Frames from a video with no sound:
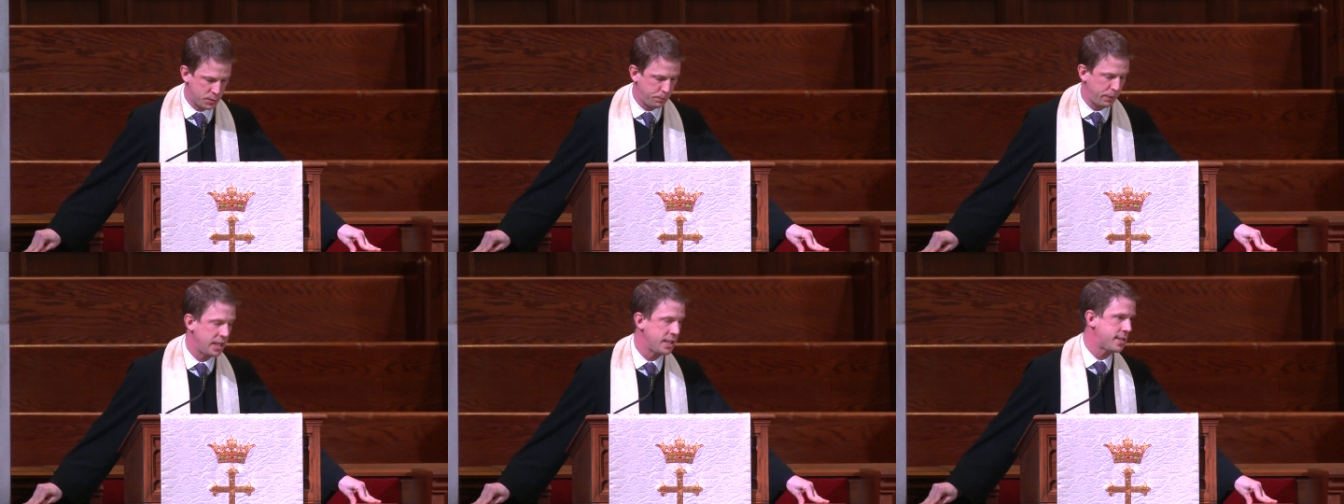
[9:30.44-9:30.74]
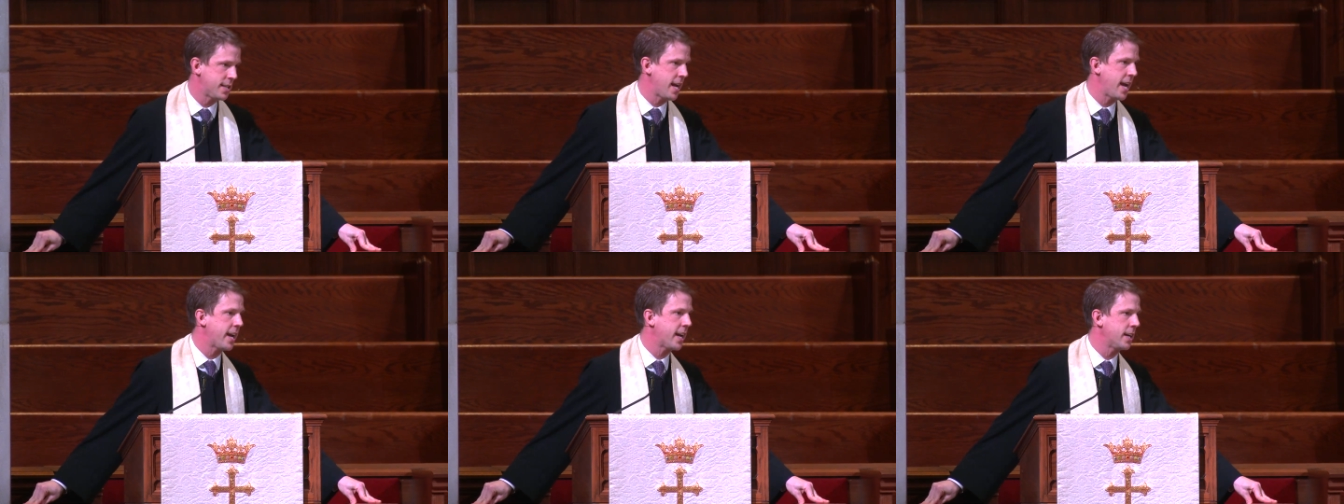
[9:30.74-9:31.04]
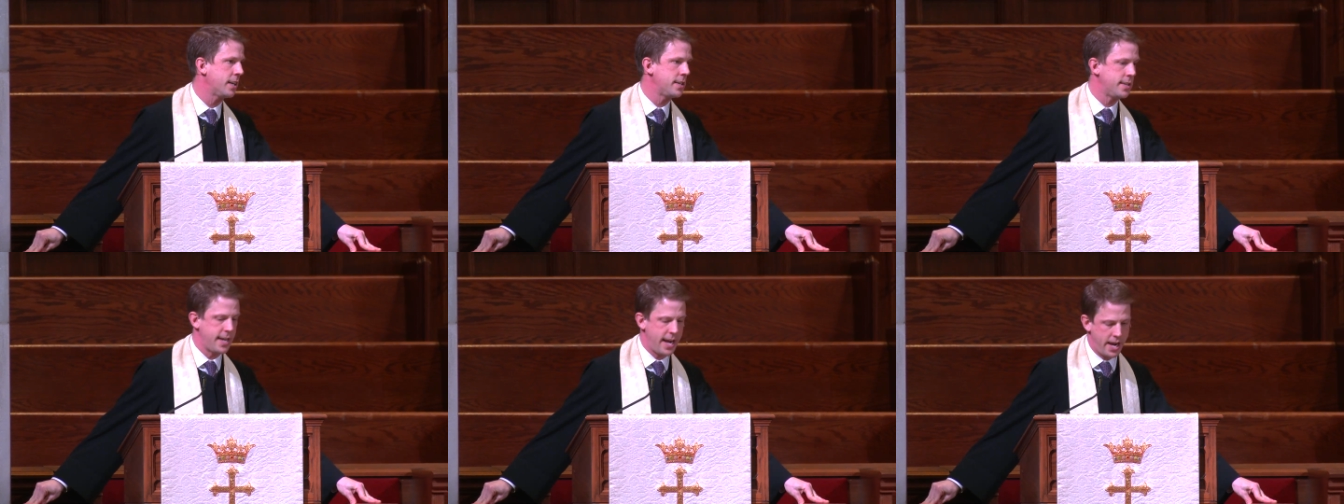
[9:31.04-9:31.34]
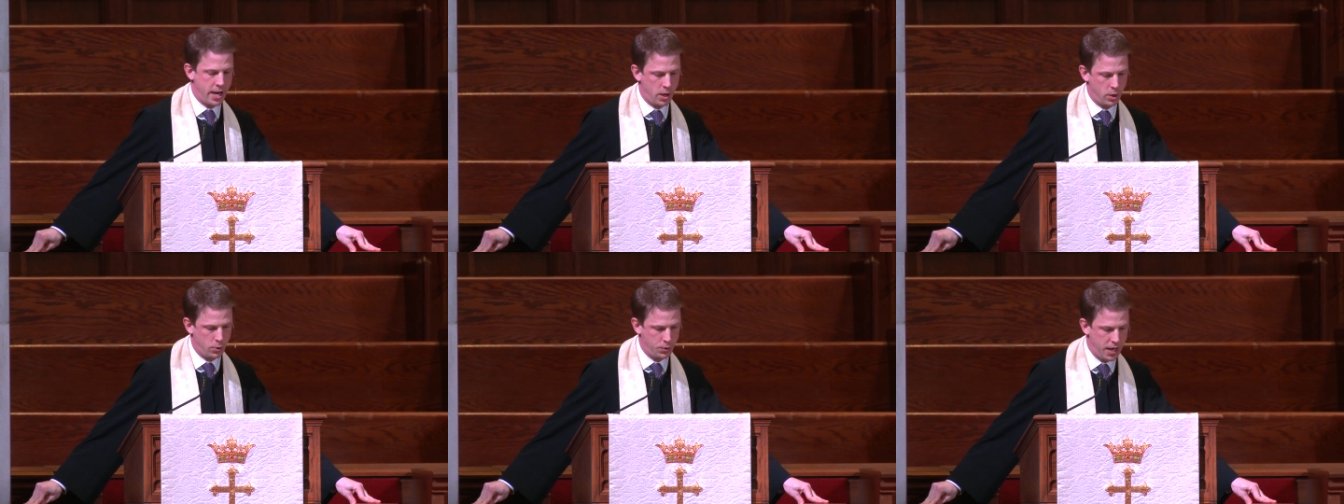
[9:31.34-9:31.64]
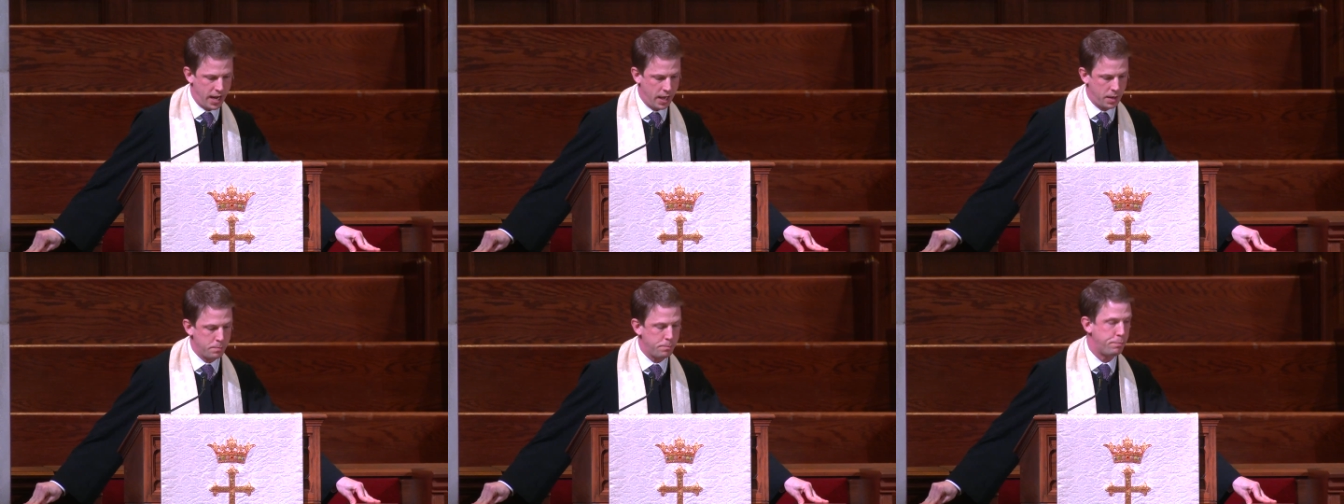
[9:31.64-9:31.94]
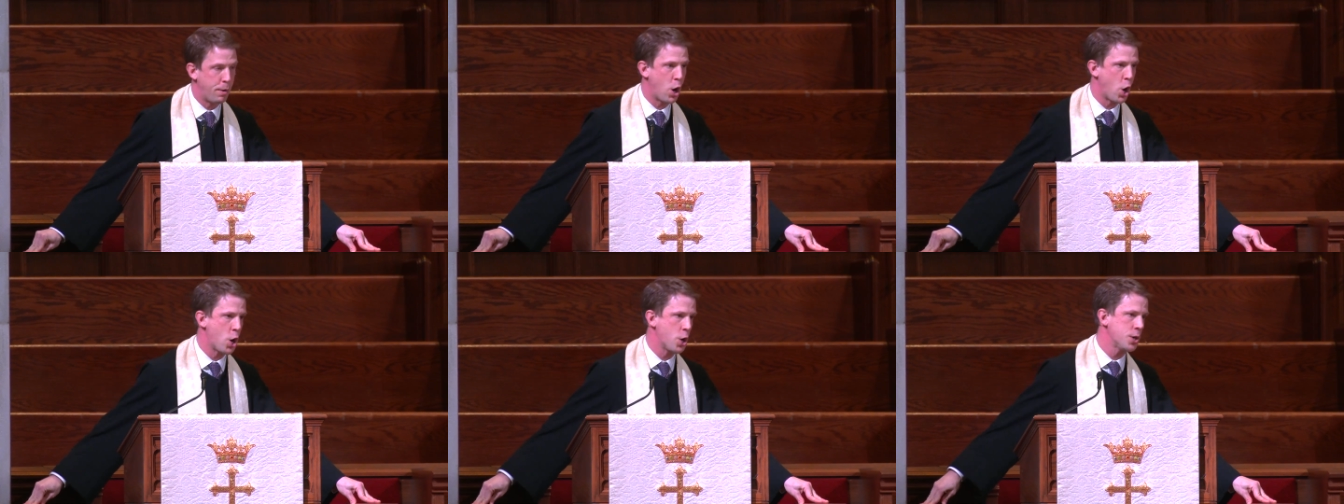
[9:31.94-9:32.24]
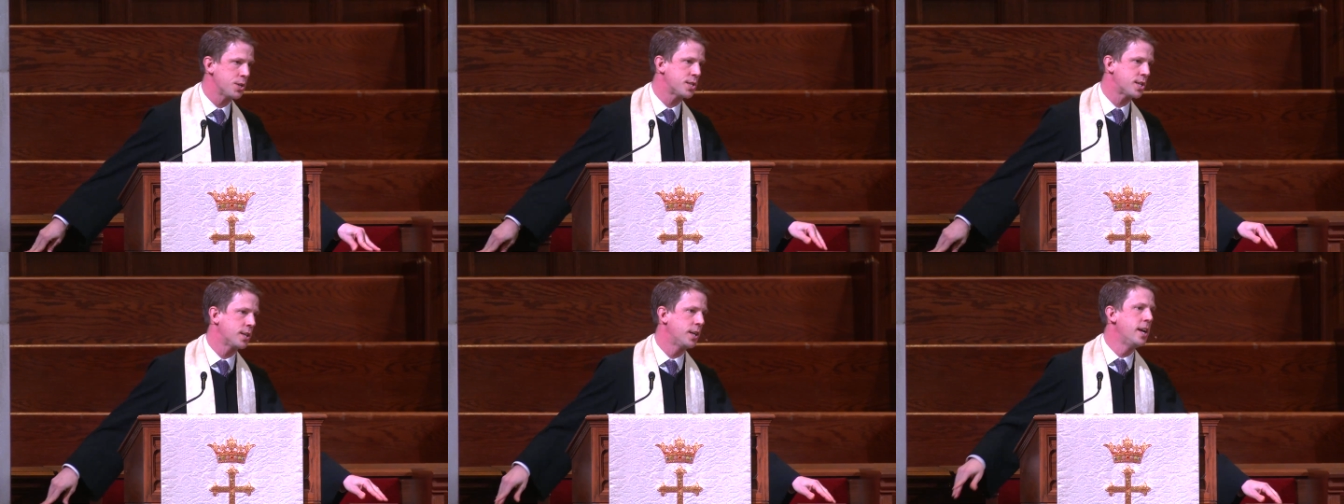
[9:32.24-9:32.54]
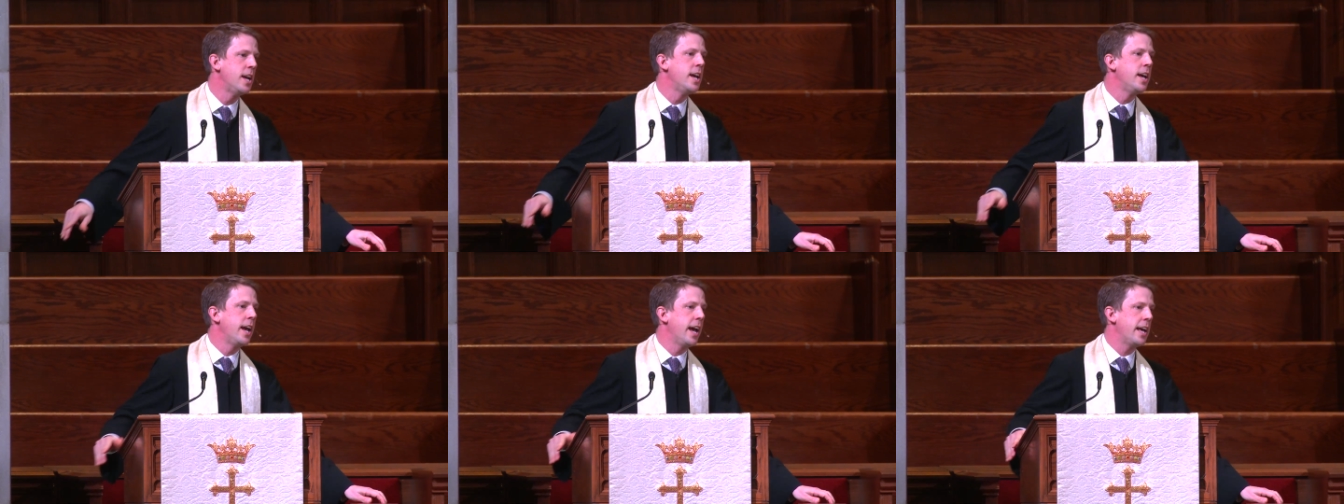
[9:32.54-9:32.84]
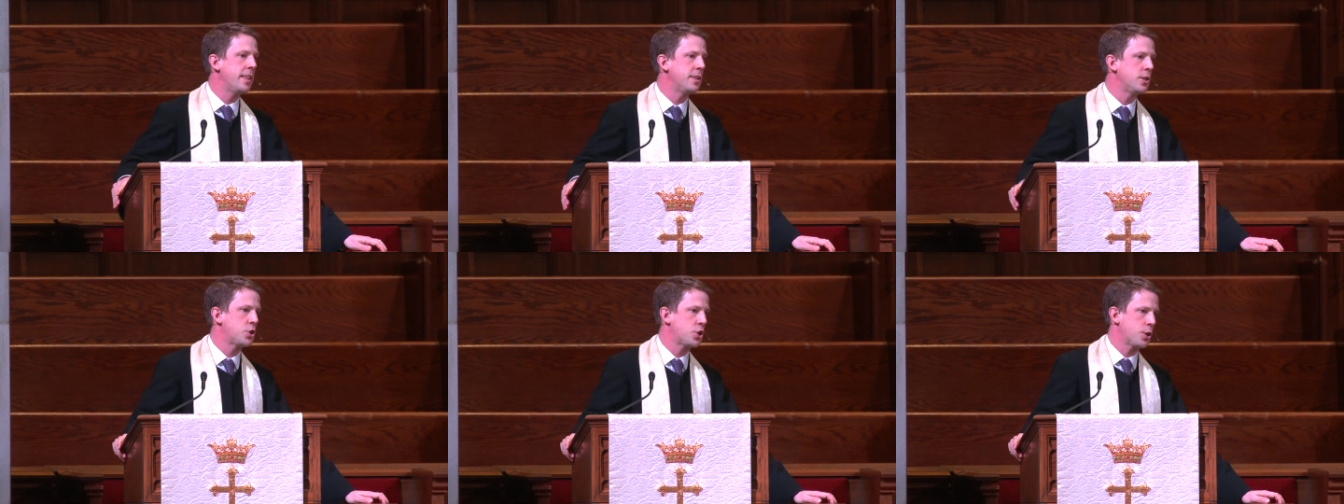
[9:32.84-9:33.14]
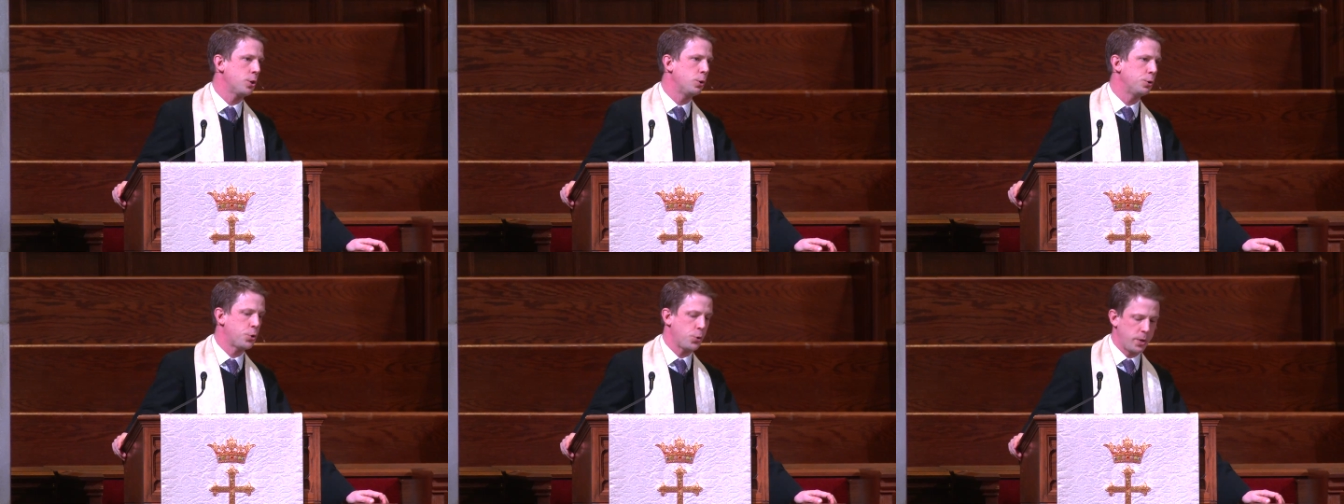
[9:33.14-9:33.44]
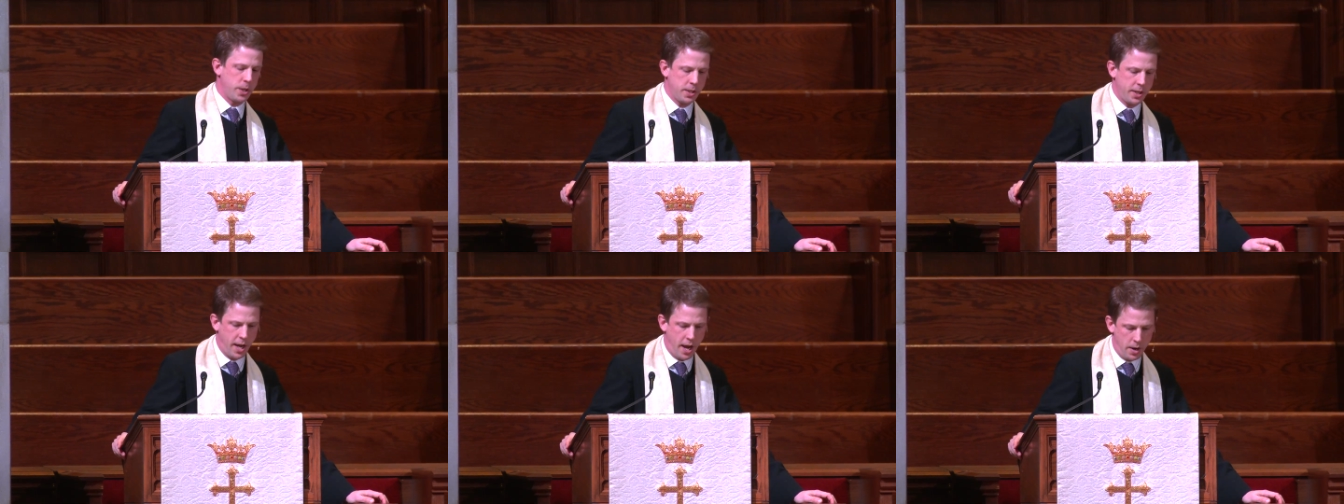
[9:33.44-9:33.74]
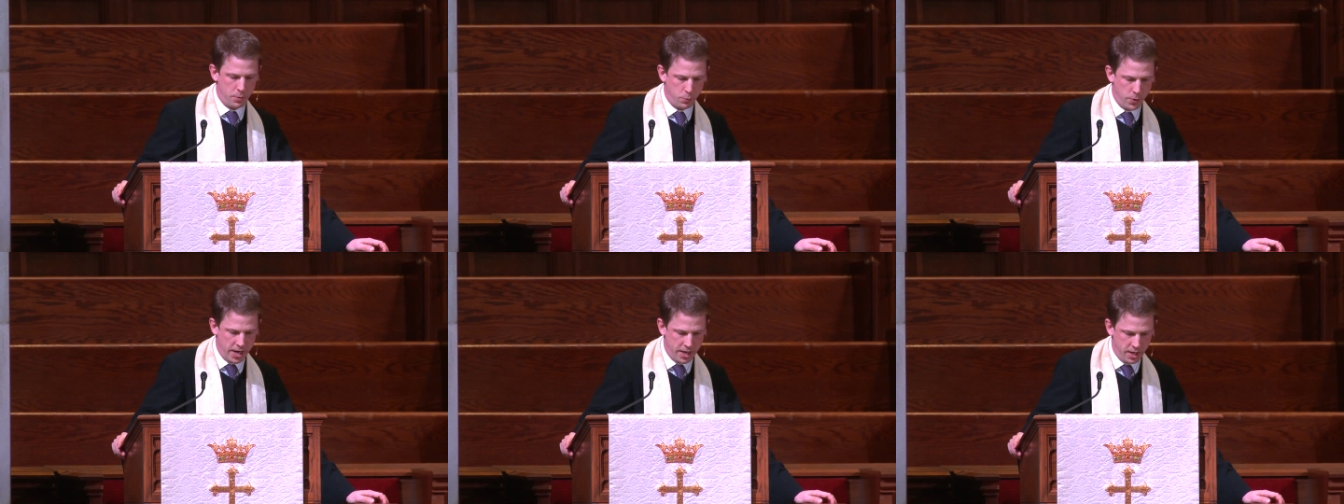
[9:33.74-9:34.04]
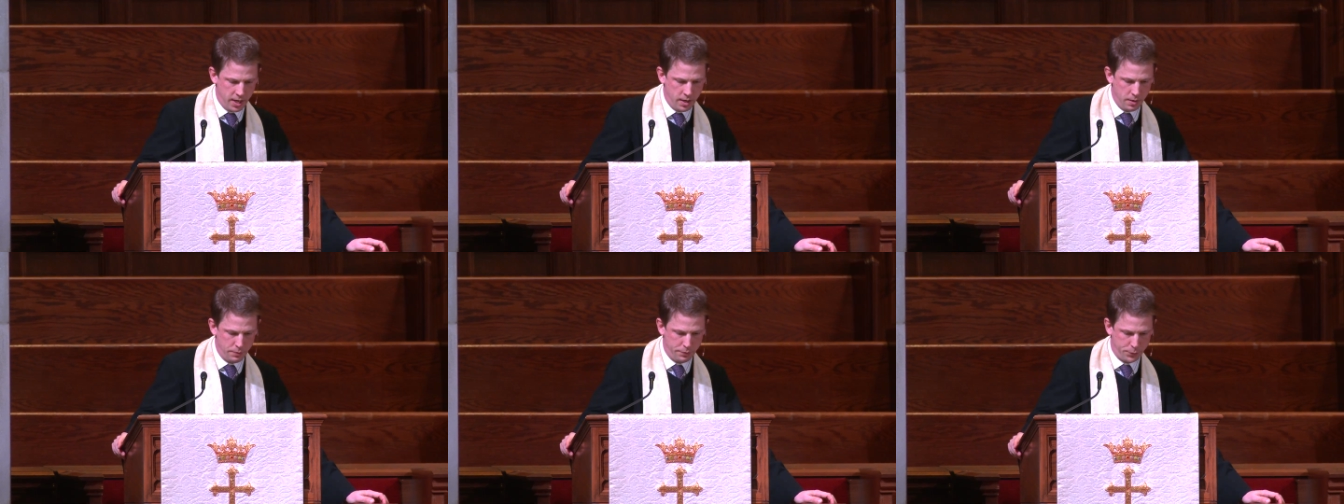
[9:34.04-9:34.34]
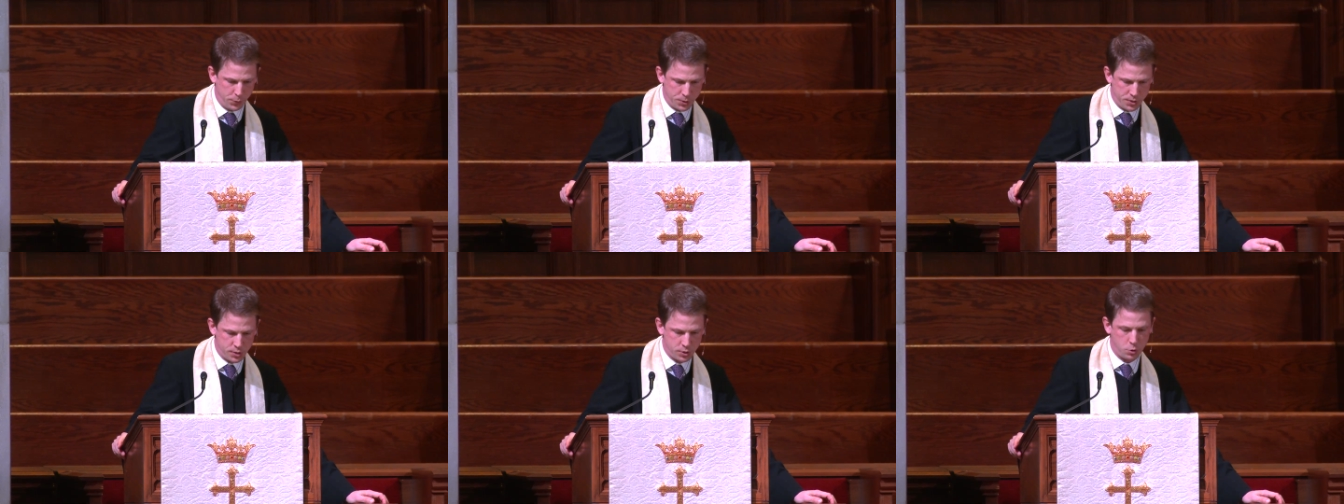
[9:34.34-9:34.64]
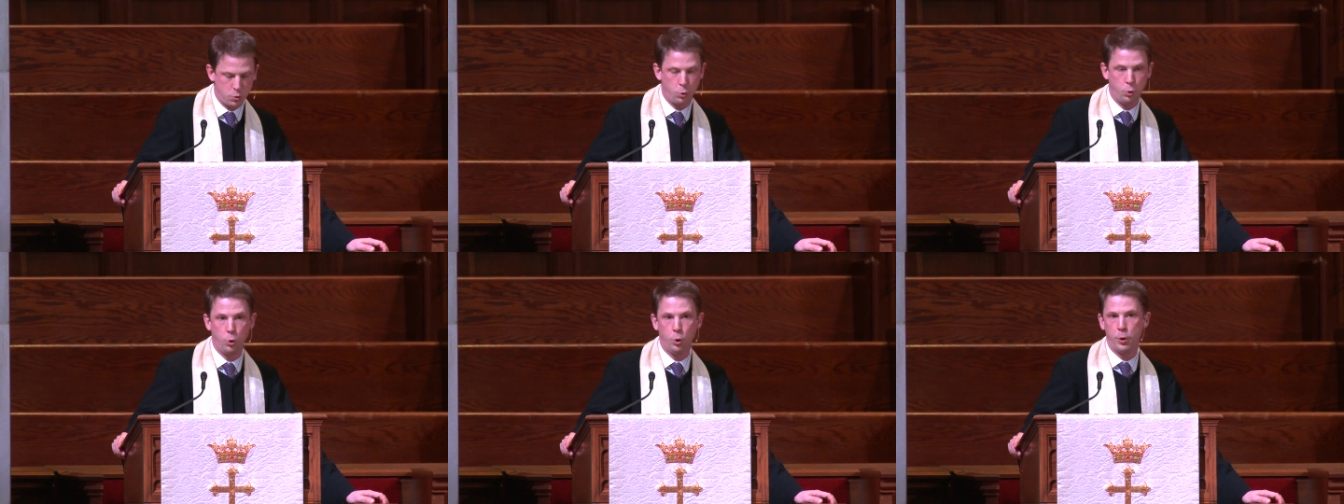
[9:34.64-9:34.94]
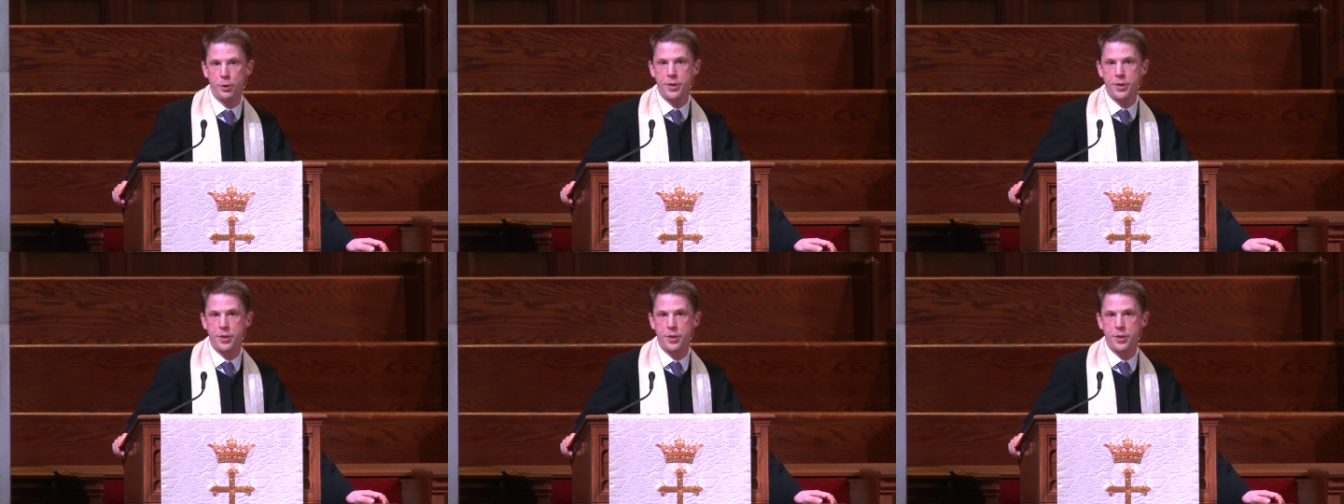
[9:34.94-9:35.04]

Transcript: be taken down and burnt, and the children got ready for school.